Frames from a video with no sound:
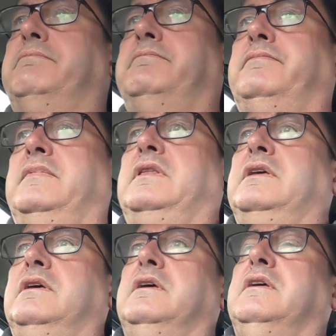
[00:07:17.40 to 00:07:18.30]
um,
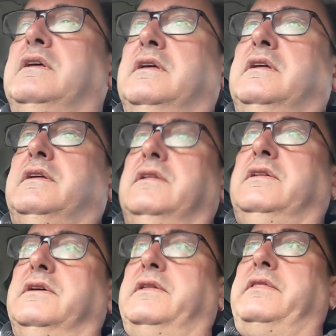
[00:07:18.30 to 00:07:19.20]

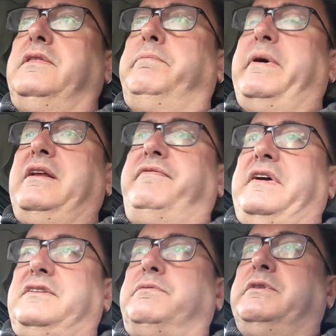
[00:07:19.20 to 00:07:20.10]
uh, the
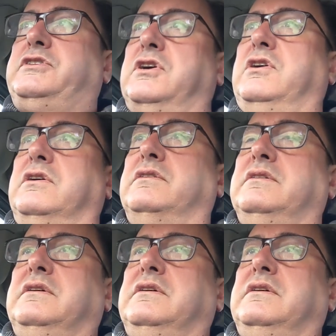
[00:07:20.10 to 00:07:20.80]
benefits which are